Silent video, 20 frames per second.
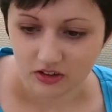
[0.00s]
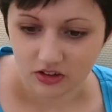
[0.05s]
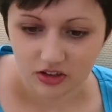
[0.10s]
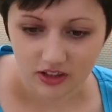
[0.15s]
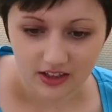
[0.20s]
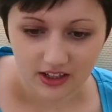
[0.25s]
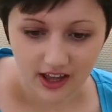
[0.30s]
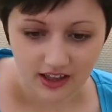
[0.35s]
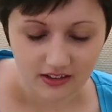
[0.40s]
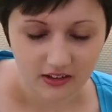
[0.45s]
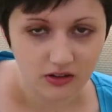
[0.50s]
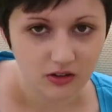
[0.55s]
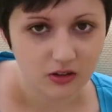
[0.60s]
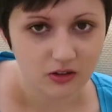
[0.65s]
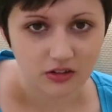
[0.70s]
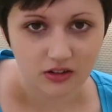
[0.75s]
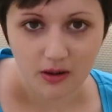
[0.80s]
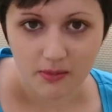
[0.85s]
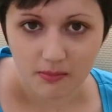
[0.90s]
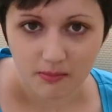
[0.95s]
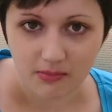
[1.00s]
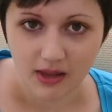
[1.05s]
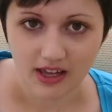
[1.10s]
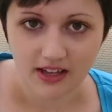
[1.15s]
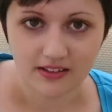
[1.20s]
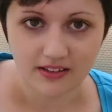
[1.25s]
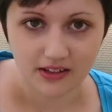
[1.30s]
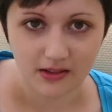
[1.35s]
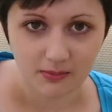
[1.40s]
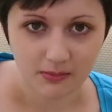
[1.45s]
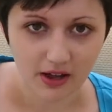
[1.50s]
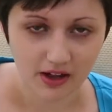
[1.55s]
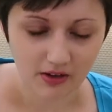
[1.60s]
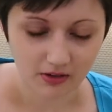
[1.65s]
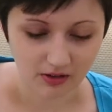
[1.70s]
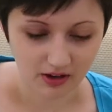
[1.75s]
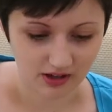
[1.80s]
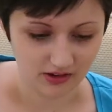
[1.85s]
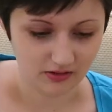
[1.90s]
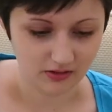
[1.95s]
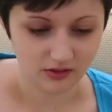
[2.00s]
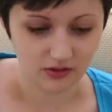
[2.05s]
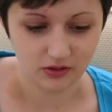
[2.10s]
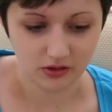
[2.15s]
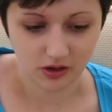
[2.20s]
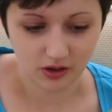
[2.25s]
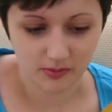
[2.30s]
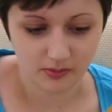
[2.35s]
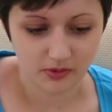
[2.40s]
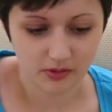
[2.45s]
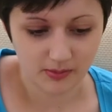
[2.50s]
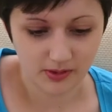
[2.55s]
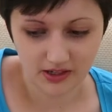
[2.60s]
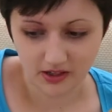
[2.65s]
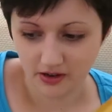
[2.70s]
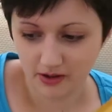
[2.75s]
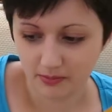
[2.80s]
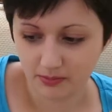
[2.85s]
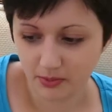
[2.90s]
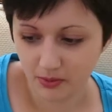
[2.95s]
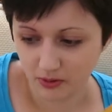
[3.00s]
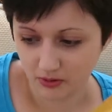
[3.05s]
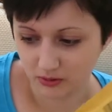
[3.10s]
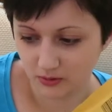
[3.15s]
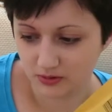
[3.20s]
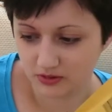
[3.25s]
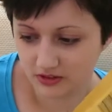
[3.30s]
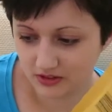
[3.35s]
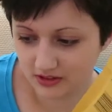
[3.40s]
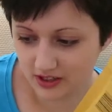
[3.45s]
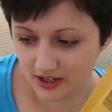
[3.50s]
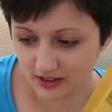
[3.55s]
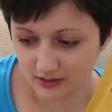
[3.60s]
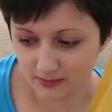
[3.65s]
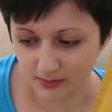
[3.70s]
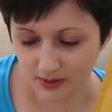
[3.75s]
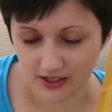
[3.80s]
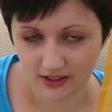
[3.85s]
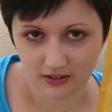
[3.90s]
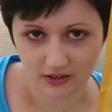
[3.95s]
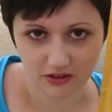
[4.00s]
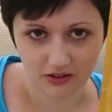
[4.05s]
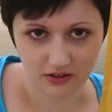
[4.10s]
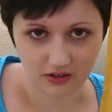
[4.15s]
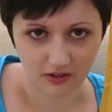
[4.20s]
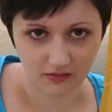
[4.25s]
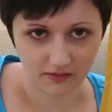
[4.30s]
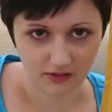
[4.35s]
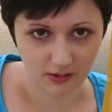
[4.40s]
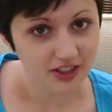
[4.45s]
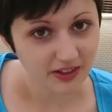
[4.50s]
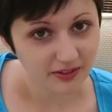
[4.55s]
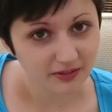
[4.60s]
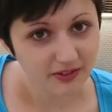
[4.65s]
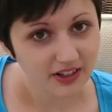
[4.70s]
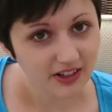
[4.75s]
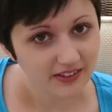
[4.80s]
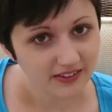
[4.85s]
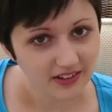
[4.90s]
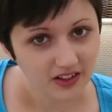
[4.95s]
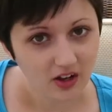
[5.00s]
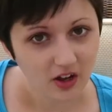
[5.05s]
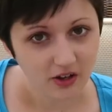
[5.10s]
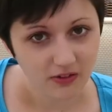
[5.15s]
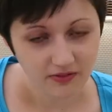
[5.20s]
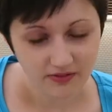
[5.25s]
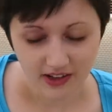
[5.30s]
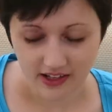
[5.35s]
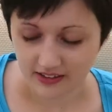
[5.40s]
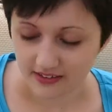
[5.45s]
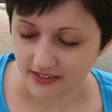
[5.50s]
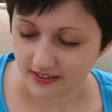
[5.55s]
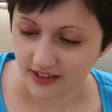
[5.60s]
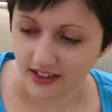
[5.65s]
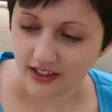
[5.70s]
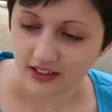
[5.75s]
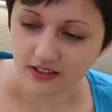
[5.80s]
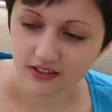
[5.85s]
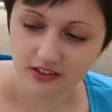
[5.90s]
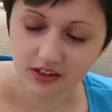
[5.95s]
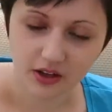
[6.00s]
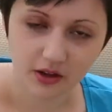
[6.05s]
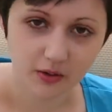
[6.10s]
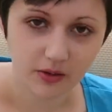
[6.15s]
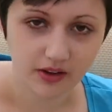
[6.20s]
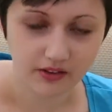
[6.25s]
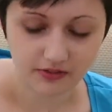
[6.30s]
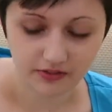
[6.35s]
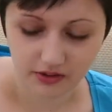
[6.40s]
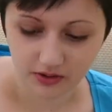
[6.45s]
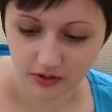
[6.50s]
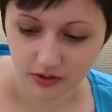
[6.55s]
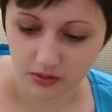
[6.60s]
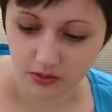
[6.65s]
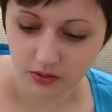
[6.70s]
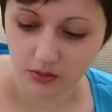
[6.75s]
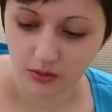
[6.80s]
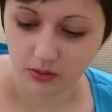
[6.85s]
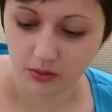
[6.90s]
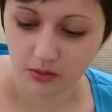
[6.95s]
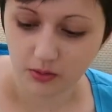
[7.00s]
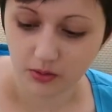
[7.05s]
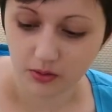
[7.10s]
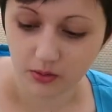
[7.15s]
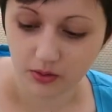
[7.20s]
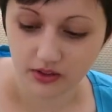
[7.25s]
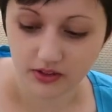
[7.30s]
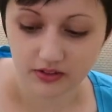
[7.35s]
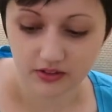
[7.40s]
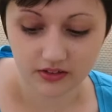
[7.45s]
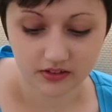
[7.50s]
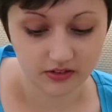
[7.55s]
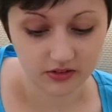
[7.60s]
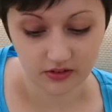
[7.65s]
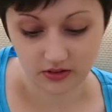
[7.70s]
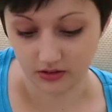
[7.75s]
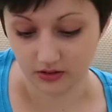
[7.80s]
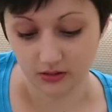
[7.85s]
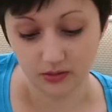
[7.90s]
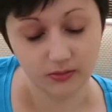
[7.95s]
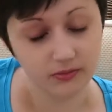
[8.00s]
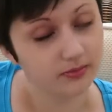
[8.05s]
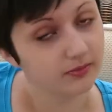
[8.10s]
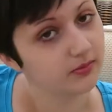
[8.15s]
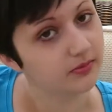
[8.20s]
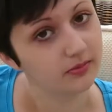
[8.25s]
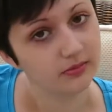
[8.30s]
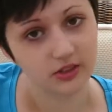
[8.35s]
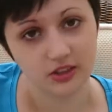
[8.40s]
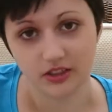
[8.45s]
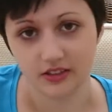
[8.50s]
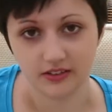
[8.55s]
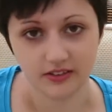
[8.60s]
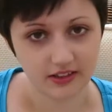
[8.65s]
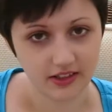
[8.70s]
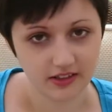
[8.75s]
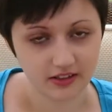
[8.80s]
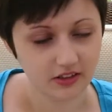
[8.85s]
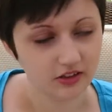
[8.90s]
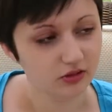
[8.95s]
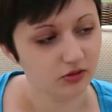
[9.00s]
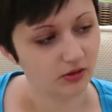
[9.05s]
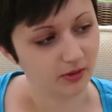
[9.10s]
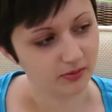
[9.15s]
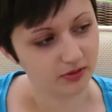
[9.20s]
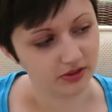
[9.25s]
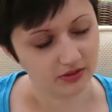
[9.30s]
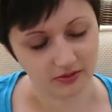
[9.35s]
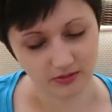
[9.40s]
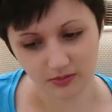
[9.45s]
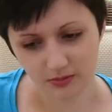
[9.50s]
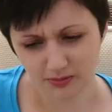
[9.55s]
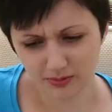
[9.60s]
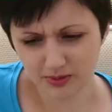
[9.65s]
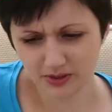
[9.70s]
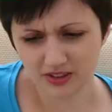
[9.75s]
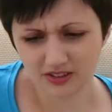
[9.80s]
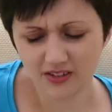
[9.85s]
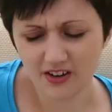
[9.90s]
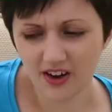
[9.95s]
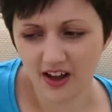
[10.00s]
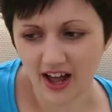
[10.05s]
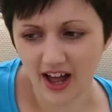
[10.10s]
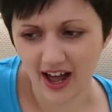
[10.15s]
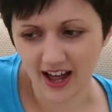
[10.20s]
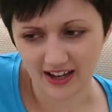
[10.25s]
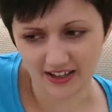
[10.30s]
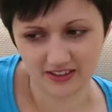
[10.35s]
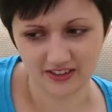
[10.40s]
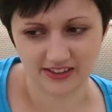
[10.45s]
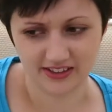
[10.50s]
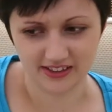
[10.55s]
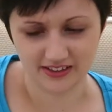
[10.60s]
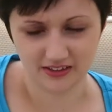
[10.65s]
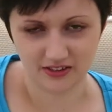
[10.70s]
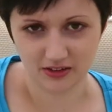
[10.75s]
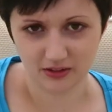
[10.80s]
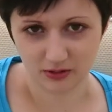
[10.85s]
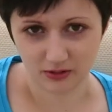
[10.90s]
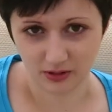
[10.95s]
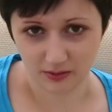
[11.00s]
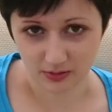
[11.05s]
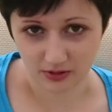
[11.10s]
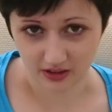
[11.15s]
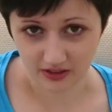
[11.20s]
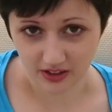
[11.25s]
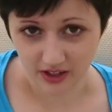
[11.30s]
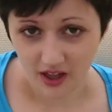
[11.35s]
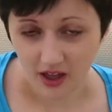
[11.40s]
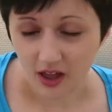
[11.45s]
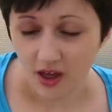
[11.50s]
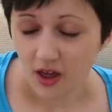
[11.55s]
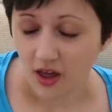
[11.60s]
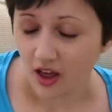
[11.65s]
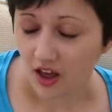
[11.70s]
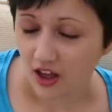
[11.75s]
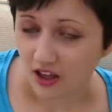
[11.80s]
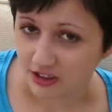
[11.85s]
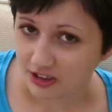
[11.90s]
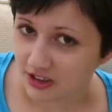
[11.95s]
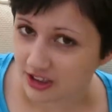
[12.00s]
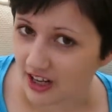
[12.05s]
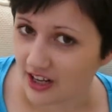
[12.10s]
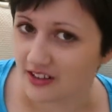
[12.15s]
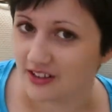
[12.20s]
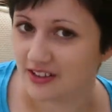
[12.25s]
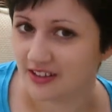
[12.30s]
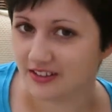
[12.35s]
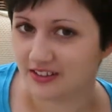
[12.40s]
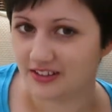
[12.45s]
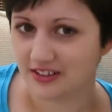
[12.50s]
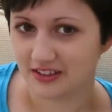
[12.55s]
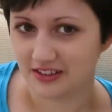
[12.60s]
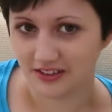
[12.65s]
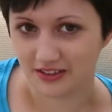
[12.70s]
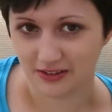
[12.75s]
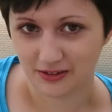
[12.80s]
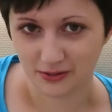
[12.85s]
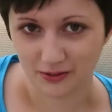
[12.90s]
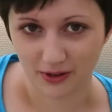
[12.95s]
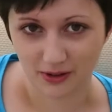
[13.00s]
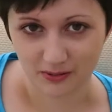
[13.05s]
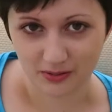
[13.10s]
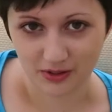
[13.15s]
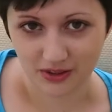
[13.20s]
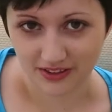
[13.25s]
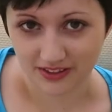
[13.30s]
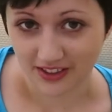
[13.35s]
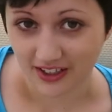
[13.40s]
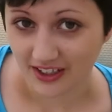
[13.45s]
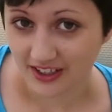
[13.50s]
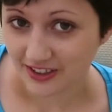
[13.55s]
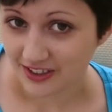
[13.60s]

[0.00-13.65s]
She gets such amazing backgrounds to complement her books when she takes pictures of. She reads a lot of fantasy, so if you want to, she's in the description. Well, she's not actually in the description. Her channel is in the description.